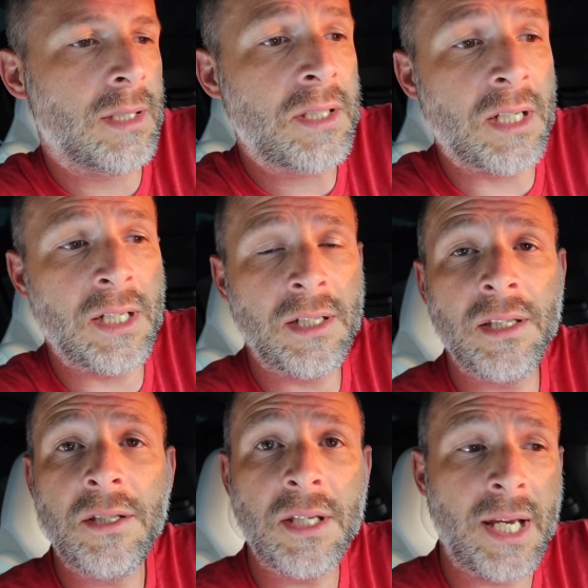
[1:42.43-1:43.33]
let's get into
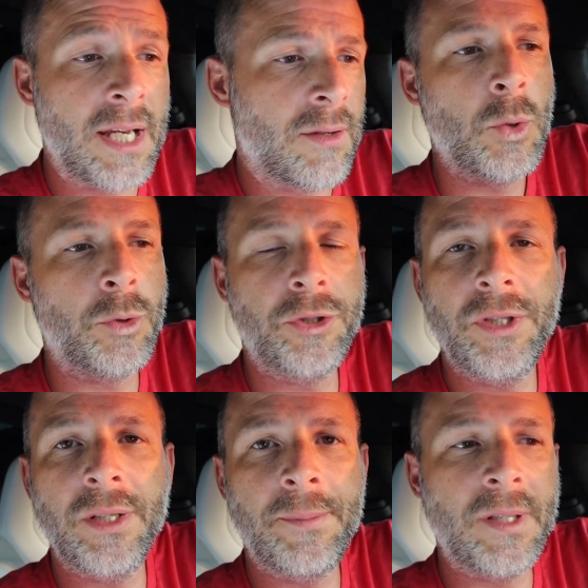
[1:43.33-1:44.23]
this, and we'll do
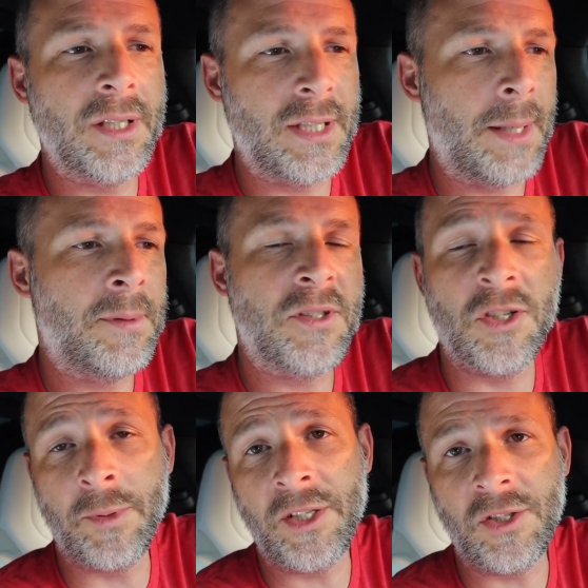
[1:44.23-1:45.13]
the adaptive
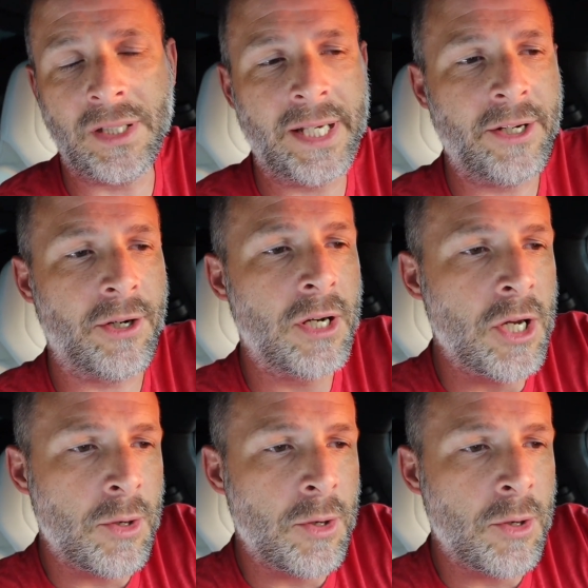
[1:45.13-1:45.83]
suspension later,